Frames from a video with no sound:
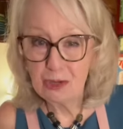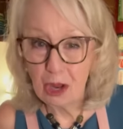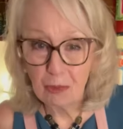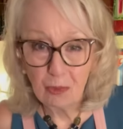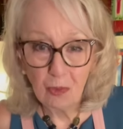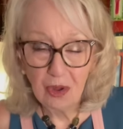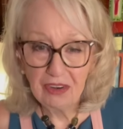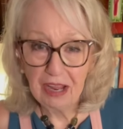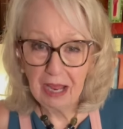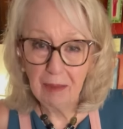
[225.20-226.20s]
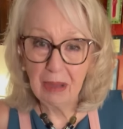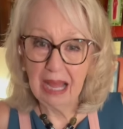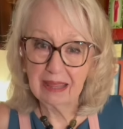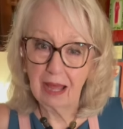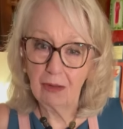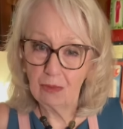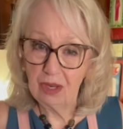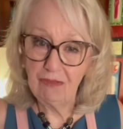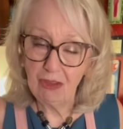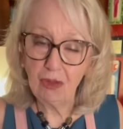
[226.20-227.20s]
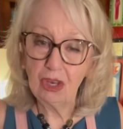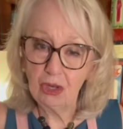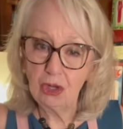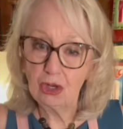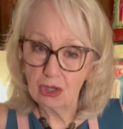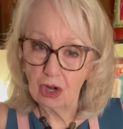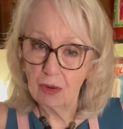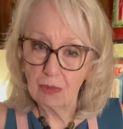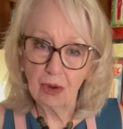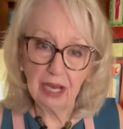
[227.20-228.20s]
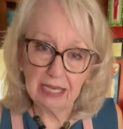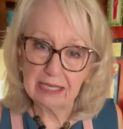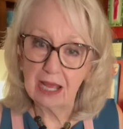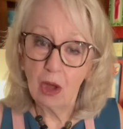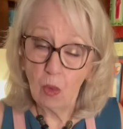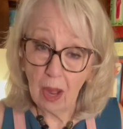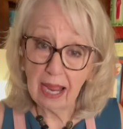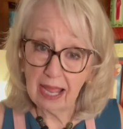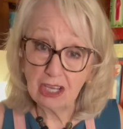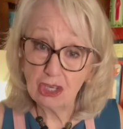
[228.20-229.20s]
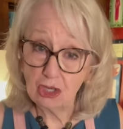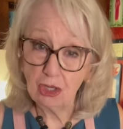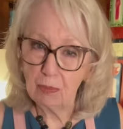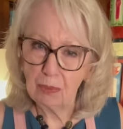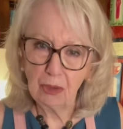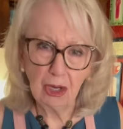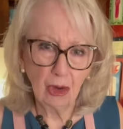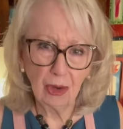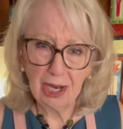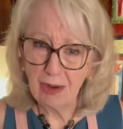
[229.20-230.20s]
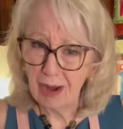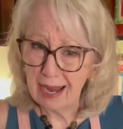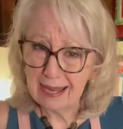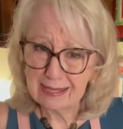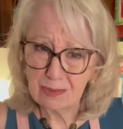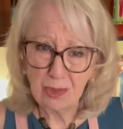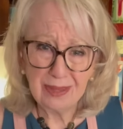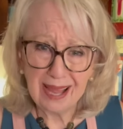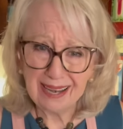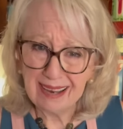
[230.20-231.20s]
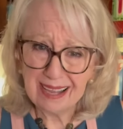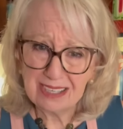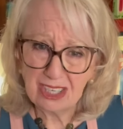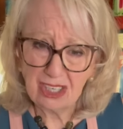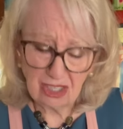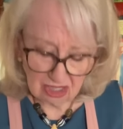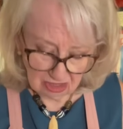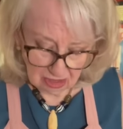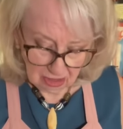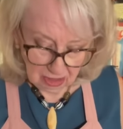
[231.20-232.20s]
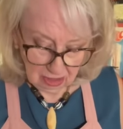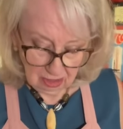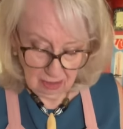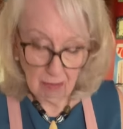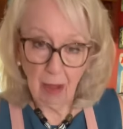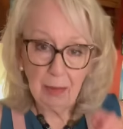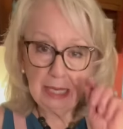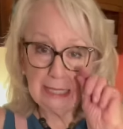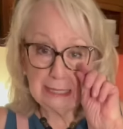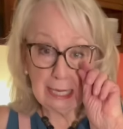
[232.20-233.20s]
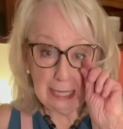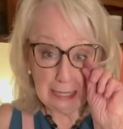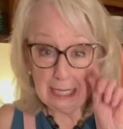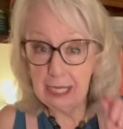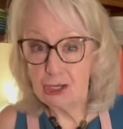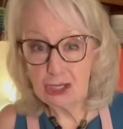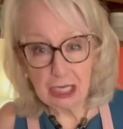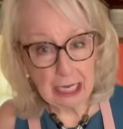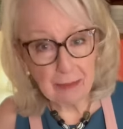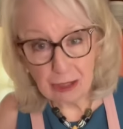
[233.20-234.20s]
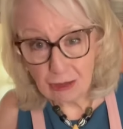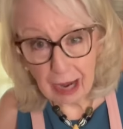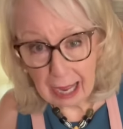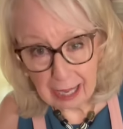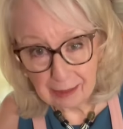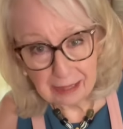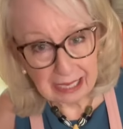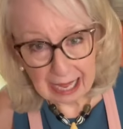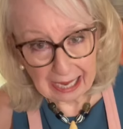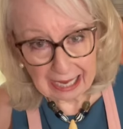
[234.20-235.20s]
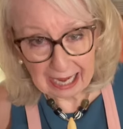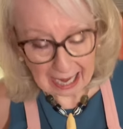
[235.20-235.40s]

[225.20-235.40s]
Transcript: y'all, but one time I thought, if you could cook turnip greens, why can't you cook pretty green grass? Wouldn't that taste good? Mama didn't say a thing. She let me try it, and I didn't